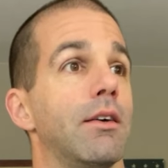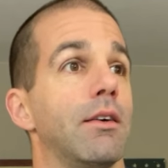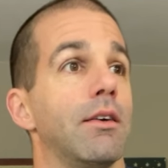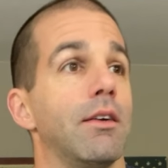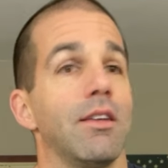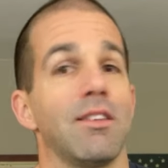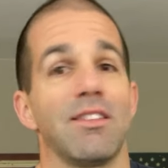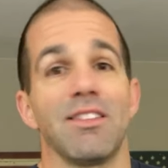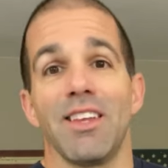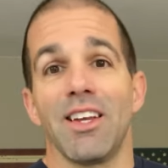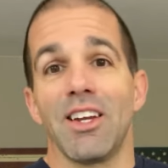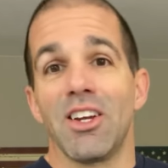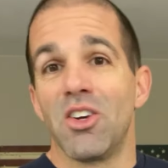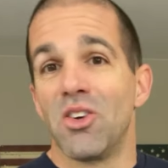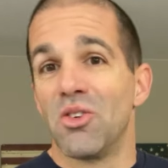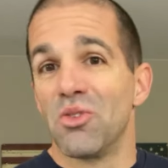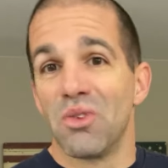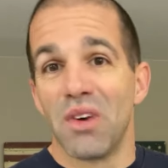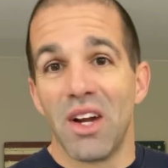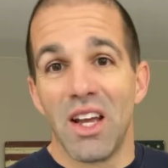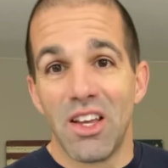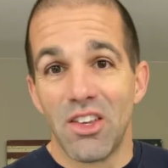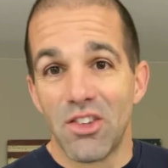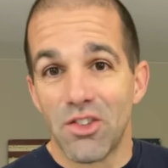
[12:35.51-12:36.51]
it's like
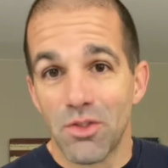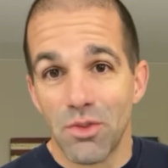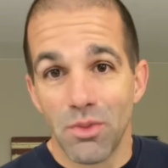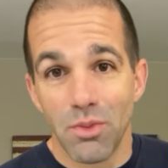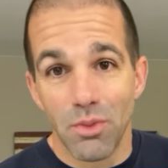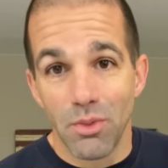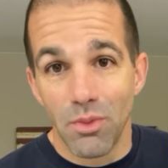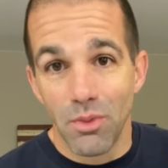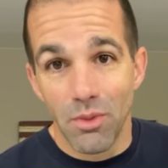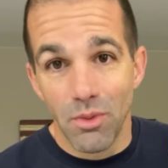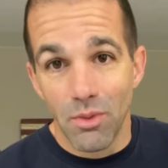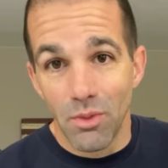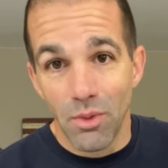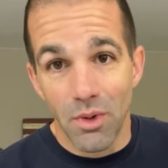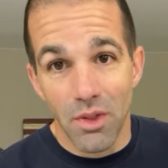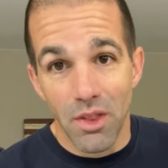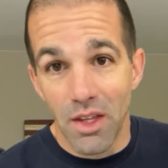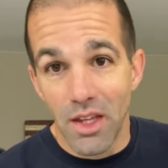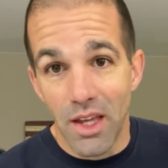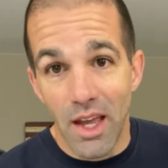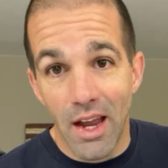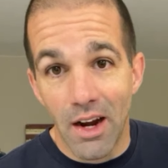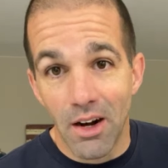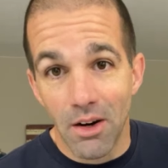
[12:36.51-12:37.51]
grace with
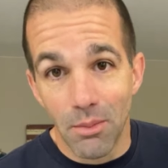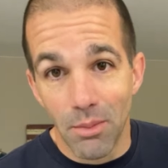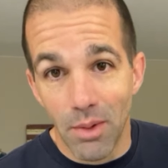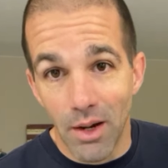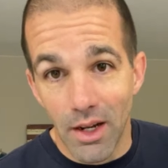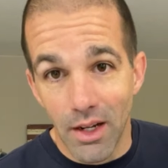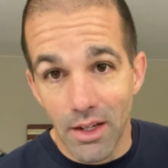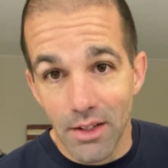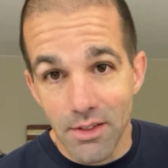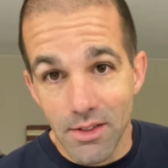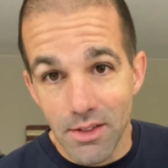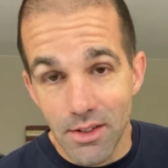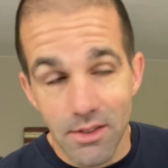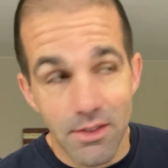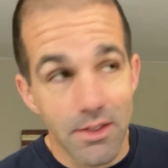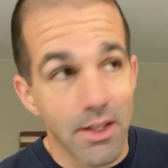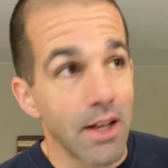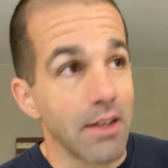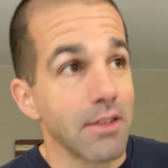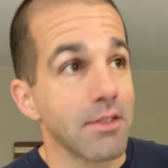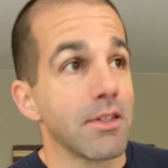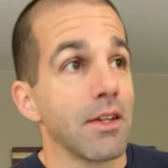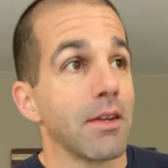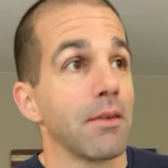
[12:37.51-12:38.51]
the air bike. It's
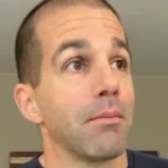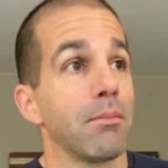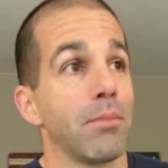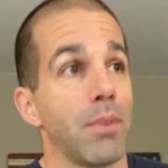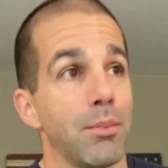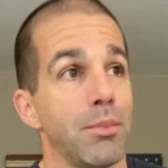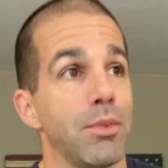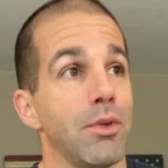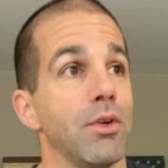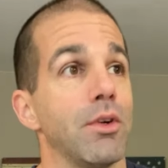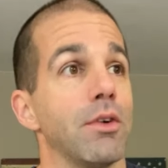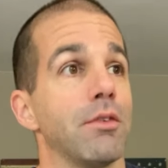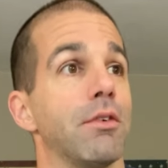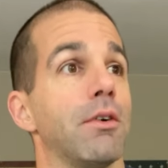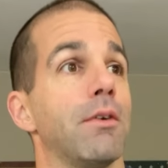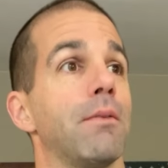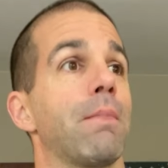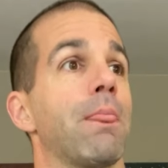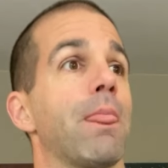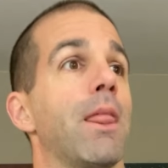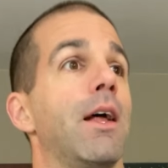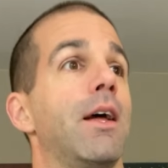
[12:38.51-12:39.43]
disgusting, but beautiful.